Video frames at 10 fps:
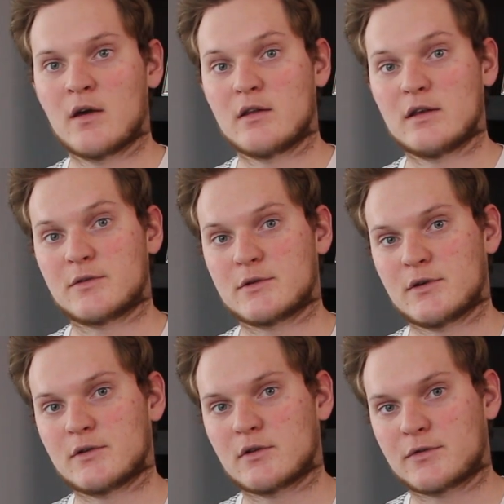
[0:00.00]
These
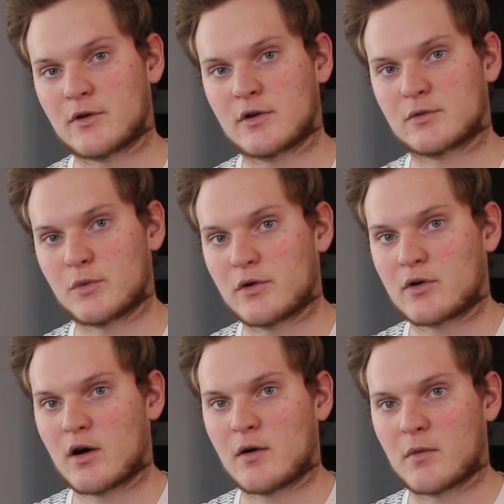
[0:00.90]
results, of course, will
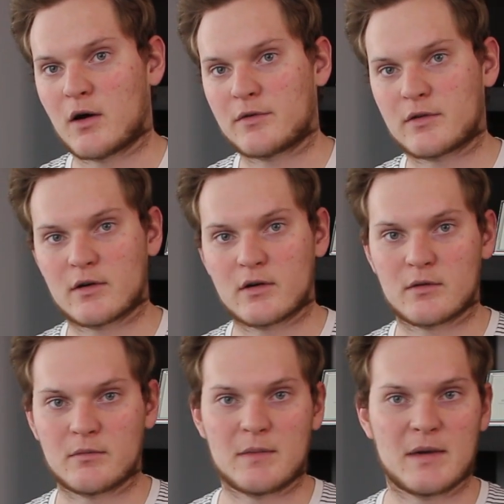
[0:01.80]
come after
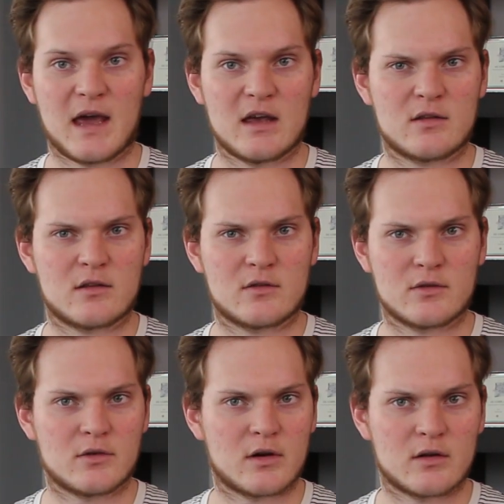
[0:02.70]
maybe 8
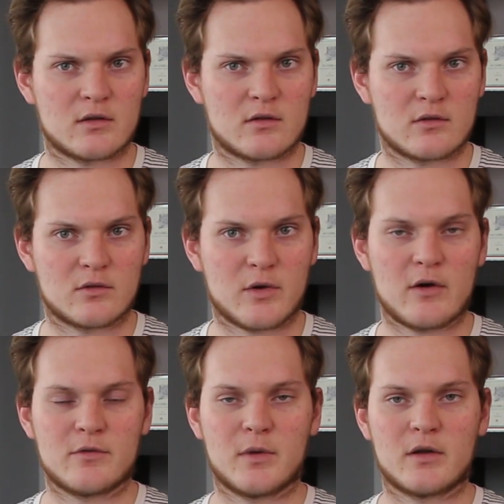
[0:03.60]
to
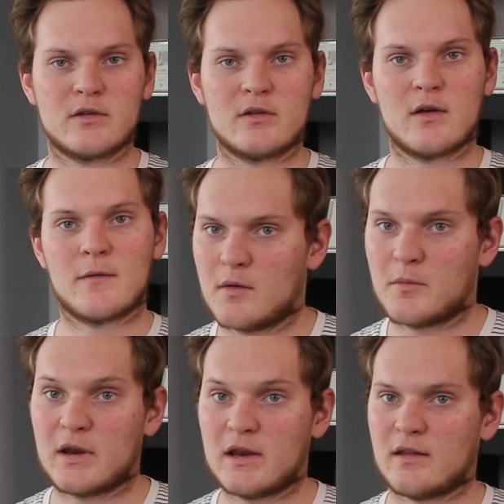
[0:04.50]
12 months.
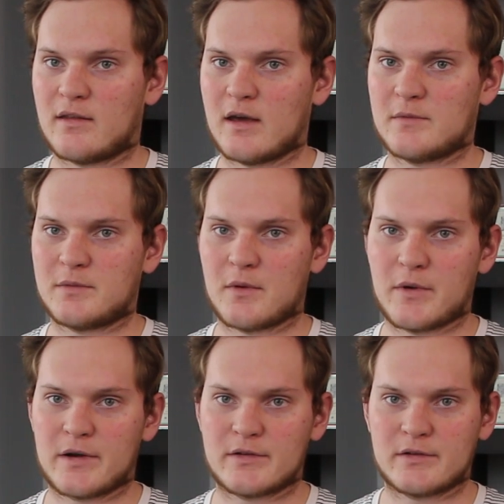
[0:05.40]
But in that time span
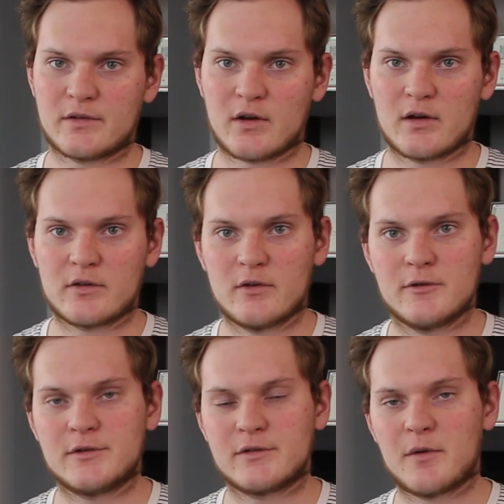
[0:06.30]
where you're just starting to
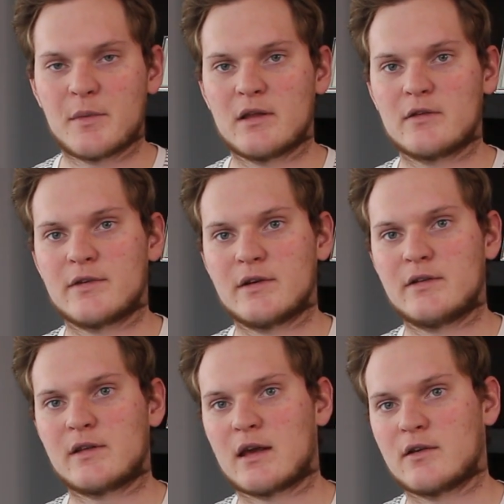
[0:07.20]
lose some
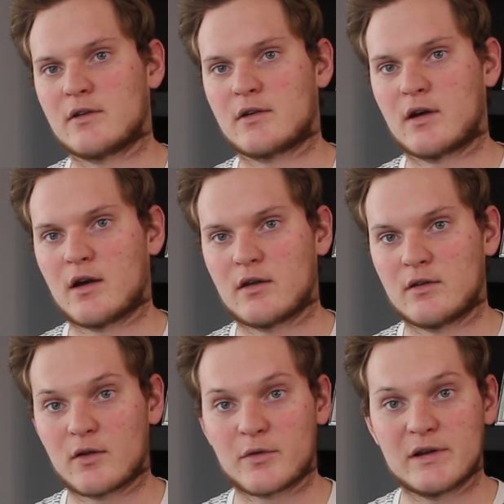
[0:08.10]
interest and you're
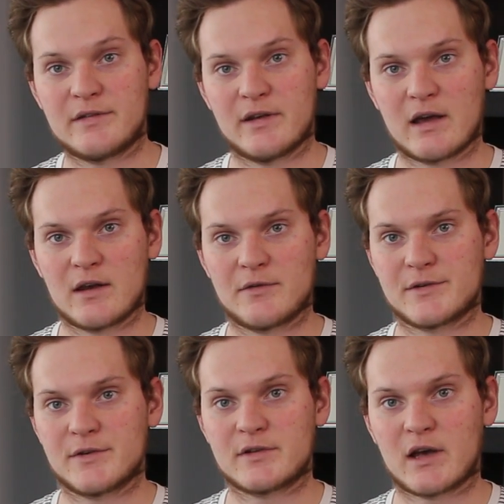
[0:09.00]
not really seeing any
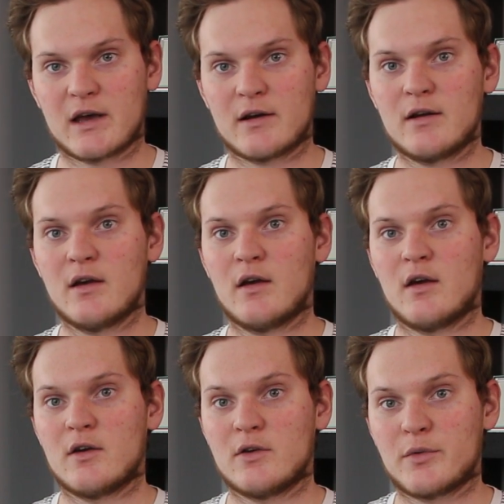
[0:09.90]
results either,
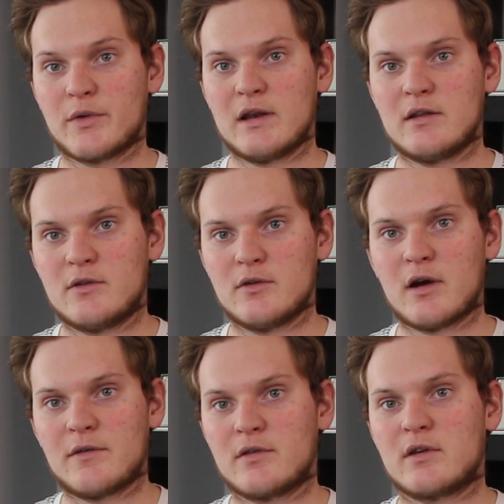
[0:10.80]
you really do
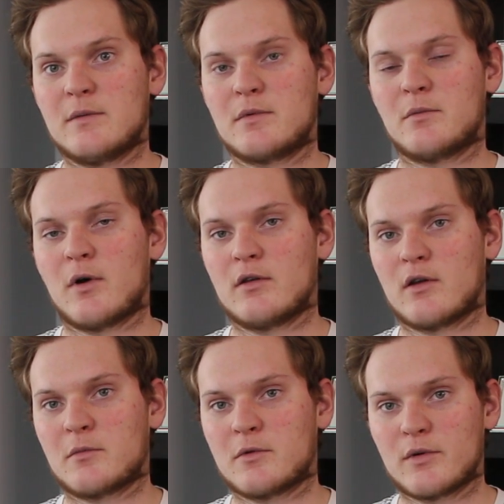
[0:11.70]
have to keep the
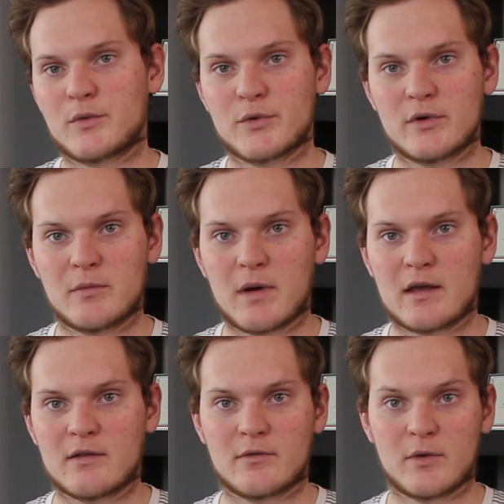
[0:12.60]
number one rule in
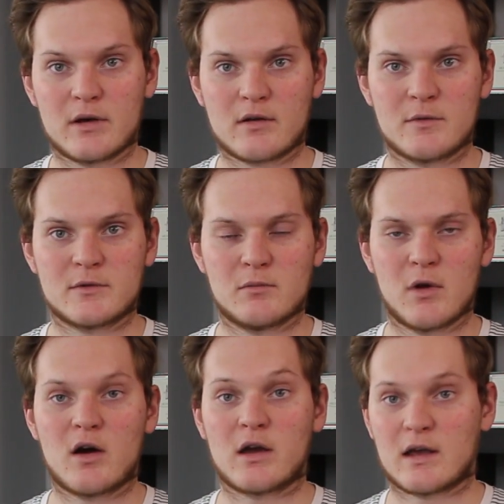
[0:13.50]
mind when it comes to
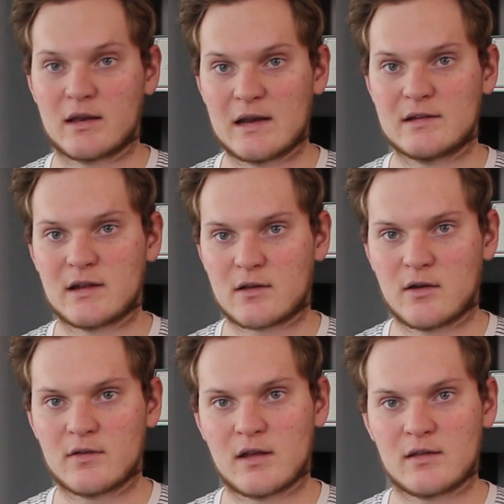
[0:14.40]
blogging, and that is that
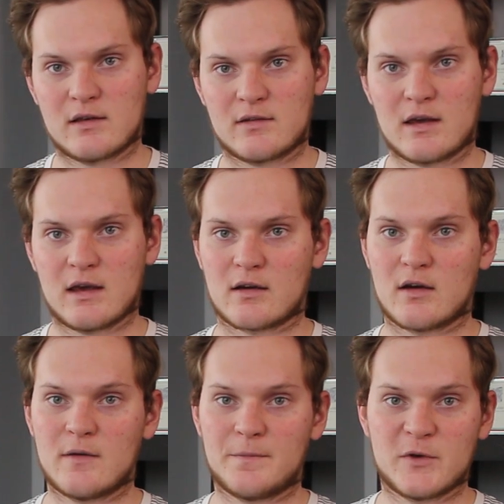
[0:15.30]
content is king.
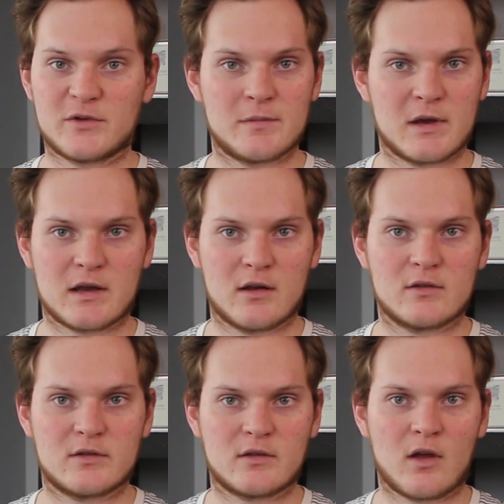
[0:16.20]
You simply
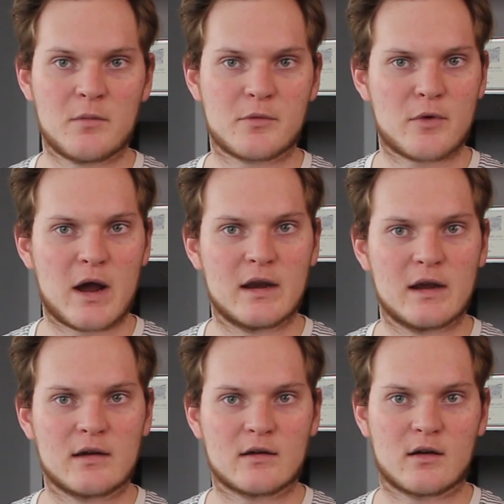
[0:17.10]
cannot stop
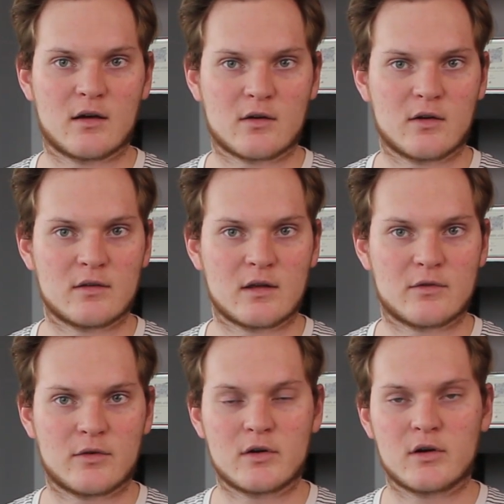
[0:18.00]
writing content
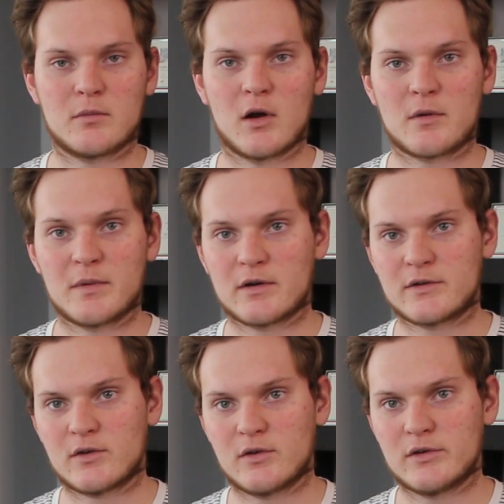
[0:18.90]
for your blog
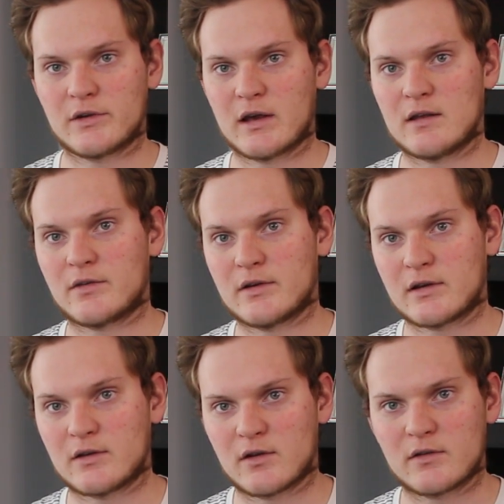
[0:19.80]
because you're losing interest
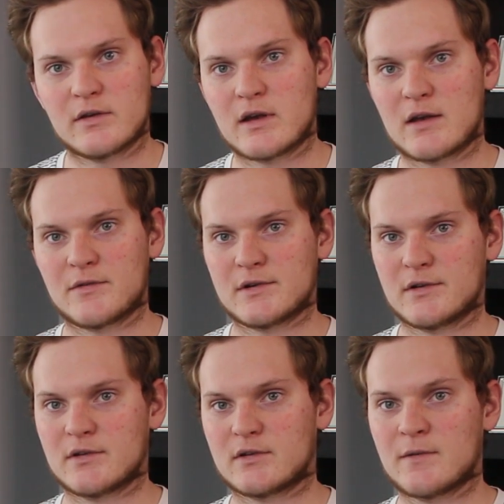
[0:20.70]
and you're not seeing any
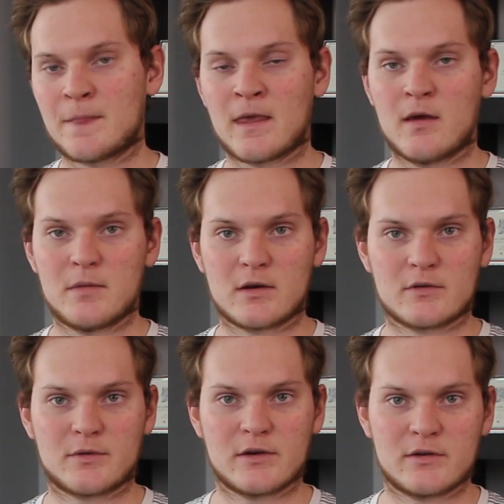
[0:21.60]
results. Because
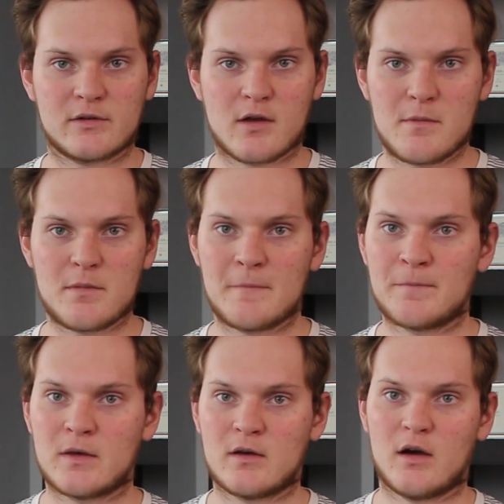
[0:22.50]
when you stop,
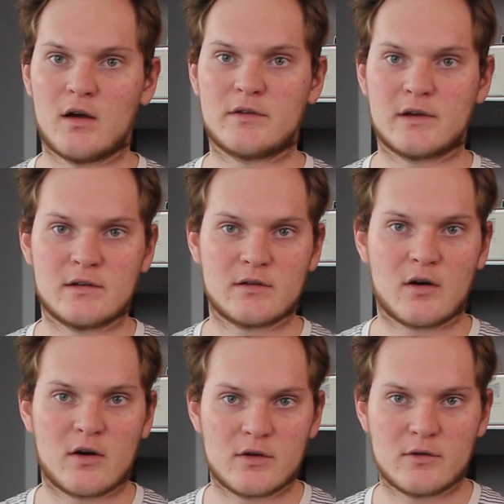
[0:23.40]
chances
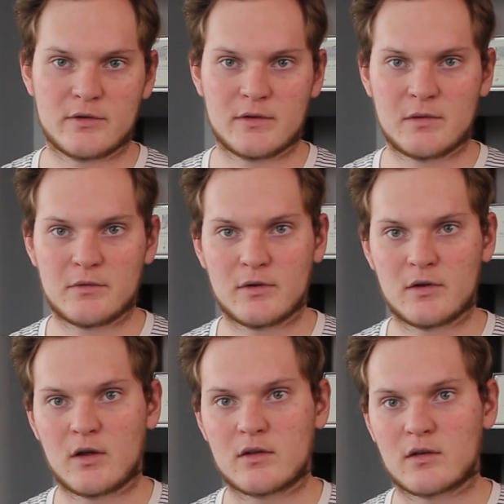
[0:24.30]
are you simply will
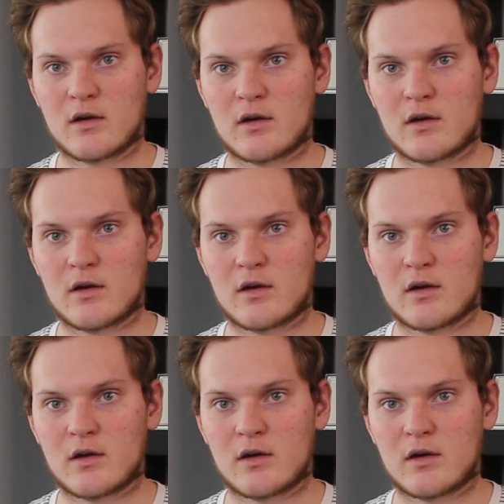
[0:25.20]
not